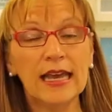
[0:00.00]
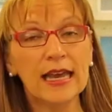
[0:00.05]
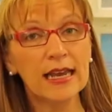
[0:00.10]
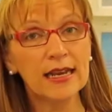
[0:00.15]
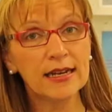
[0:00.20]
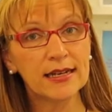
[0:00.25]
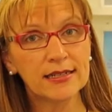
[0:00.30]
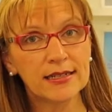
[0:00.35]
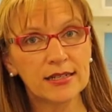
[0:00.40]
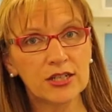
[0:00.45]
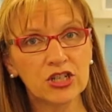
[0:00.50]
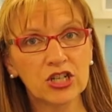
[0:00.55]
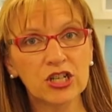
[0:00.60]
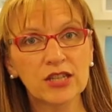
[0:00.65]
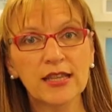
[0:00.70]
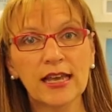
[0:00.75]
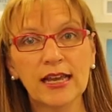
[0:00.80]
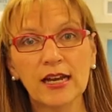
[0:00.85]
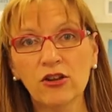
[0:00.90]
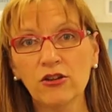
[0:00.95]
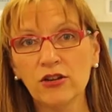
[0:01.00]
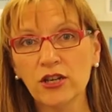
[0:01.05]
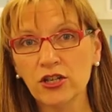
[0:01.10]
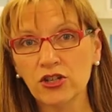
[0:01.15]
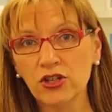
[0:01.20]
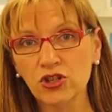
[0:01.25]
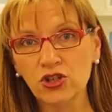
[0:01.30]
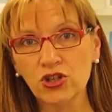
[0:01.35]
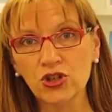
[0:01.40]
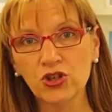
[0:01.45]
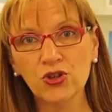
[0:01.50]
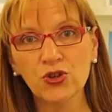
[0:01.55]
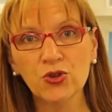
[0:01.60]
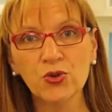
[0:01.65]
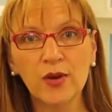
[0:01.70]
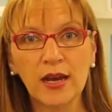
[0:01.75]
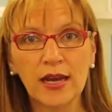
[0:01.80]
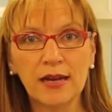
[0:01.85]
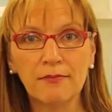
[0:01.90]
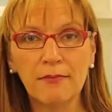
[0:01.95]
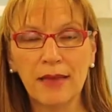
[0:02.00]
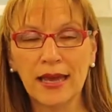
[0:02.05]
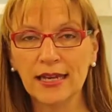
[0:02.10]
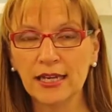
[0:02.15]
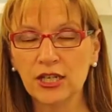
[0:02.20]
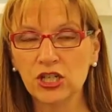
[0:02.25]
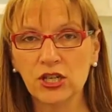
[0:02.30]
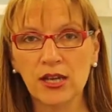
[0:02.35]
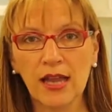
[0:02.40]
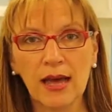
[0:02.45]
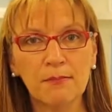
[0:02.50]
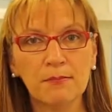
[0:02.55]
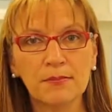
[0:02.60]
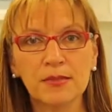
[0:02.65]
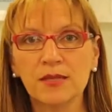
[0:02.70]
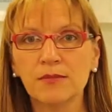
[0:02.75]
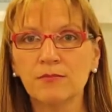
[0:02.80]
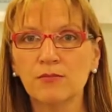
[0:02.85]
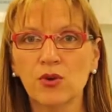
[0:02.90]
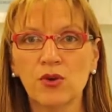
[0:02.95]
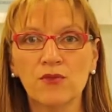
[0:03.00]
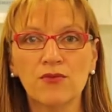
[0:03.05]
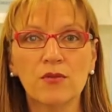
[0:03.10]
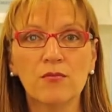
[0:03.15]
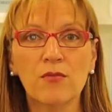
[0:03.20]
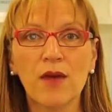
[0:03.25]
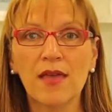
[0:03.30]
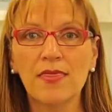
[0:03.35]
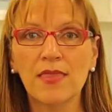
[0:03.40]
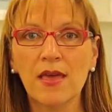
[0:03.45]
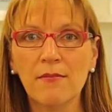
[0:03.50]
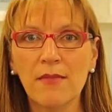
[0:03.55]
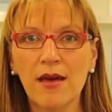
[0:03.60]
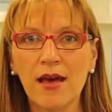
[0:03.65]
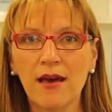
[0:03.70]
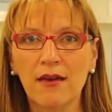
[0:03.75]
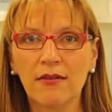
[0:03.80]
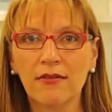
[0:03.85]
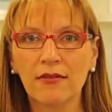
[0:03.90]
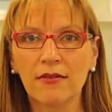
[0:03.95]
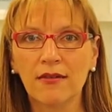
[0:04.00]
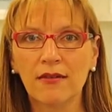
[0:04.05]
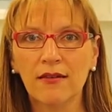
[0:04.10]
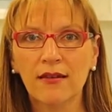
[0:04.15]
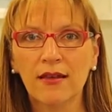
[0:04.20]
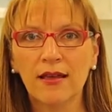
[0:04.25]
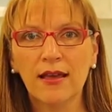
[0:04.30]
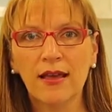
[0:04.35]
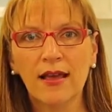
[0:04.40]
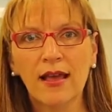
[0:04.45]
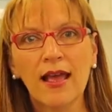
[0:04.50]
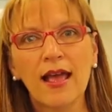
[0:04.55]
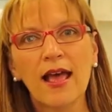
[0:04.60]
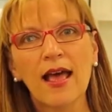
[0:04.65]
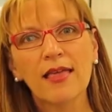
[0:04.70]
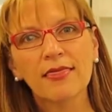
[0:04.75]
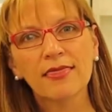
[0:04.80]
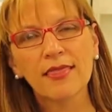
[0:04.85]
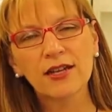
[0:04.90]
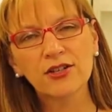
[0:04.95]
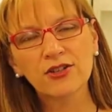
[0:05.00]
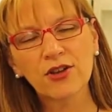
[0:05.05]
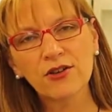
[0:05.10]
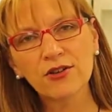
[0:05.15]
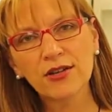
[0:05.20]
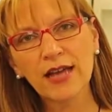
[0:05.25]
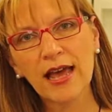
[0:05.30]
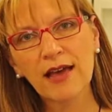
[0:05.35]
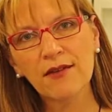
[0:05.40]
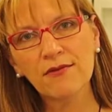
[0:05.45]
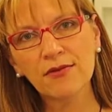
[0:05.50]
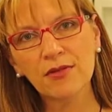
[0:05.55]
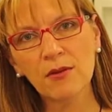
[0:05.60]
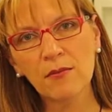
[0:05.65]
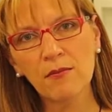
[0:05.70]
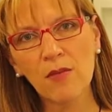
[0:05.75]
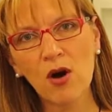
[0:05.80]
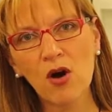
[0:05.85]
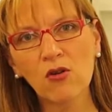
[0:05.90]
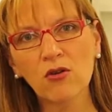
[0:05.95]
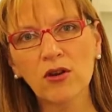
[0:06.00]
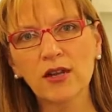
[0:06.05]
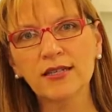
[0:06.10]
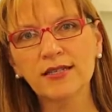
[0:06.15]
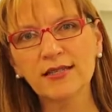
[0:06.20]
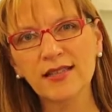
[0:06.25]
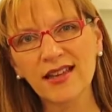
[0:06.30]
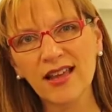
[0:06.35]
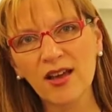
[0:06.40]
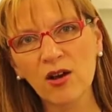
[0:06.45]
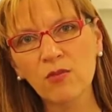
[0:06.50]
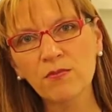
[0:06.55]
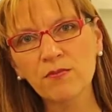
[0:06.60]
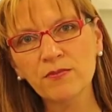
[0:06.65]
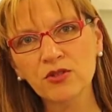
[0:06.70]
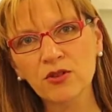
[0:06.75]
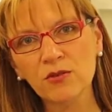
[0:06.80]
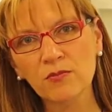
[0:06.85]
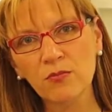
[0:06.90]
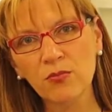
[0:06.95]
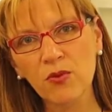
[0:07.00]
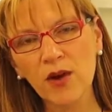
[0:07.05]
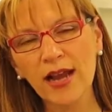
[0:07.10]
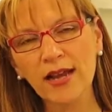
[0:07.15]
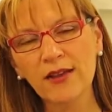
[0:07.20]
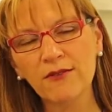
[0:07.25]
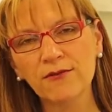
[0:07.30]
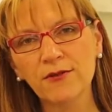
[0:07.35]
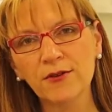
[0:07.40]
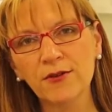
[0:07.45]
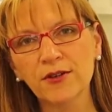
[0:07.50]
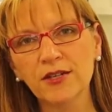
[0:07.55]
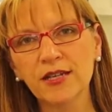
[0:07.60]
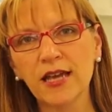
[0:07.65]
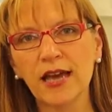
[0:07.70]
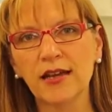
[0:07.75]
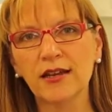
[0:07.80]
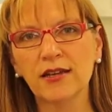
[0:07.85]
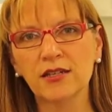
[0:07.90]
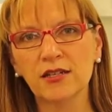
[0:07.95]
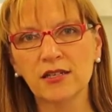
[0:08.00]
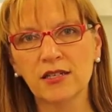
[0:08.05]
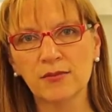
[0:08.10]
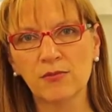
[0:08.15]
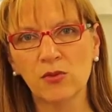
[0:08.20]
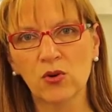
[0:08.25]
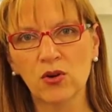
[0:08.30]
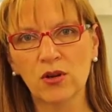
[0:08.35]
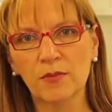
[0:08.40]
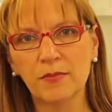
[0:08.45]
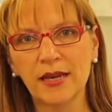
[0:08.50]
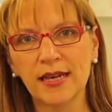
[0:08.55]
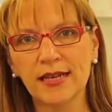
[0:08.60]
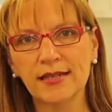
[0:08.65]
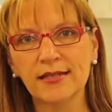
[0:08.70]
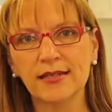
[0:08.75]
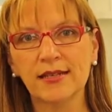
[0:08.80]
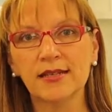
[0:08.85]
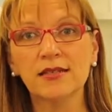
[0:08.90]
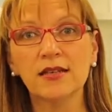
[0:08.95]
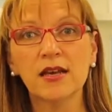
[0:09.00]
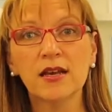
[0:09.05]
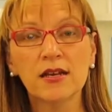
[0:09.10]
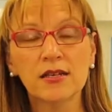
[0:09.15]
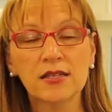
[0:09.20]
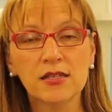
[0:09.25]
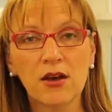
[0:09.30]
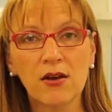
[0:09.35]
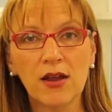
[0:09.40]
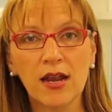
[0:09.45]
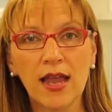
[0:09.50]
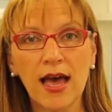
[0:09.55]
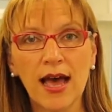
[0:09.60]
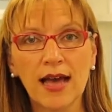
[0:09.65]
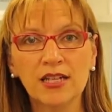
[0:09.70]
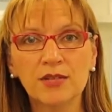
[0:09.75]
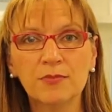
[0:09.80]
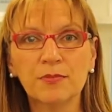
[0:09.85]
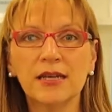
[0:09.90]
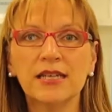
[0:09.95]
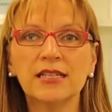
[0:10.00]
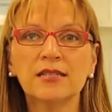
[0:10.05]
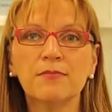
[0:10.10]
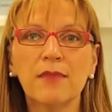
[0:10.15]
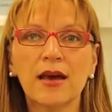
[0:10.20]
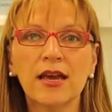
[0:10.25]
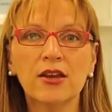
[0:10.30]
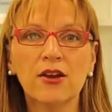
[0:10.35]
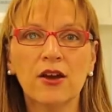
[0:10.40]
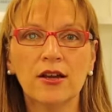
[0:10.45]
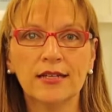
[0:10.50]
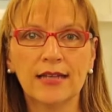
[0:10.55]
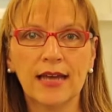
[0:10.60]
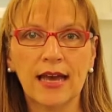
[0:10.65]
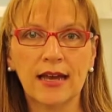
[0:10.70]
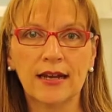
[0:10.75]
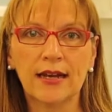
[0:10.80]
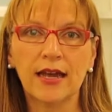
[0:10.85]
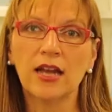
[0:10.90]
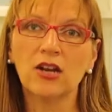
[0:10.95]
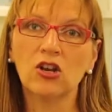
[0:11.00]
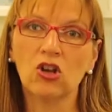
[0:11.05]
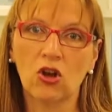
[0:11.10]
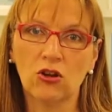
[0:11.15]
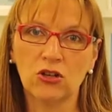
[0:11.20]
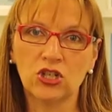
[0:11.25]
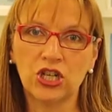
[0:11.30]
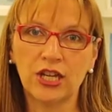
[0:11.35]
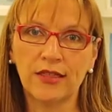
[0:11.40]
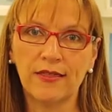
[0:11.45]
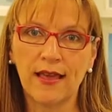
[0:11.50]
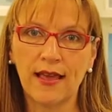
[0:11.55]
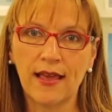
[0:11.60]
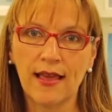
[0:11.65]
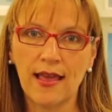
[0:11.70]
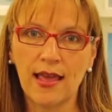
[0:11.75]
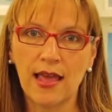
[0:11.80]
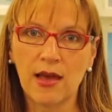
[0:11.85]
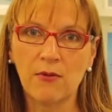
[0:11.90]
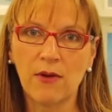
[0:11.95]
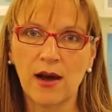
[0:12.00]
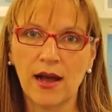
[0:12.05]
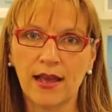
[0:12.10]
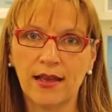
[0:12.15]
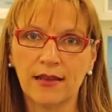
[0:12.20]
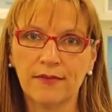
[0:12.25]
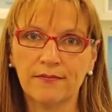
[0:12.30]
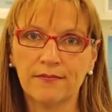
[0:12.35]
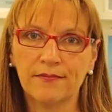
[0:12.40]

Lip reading: In addition, they're learning to chew and manage lumps and move them around their mouth. They don't have the molars that help to break food down into smaller pieces, so a large piece may go down and lodge in their airway.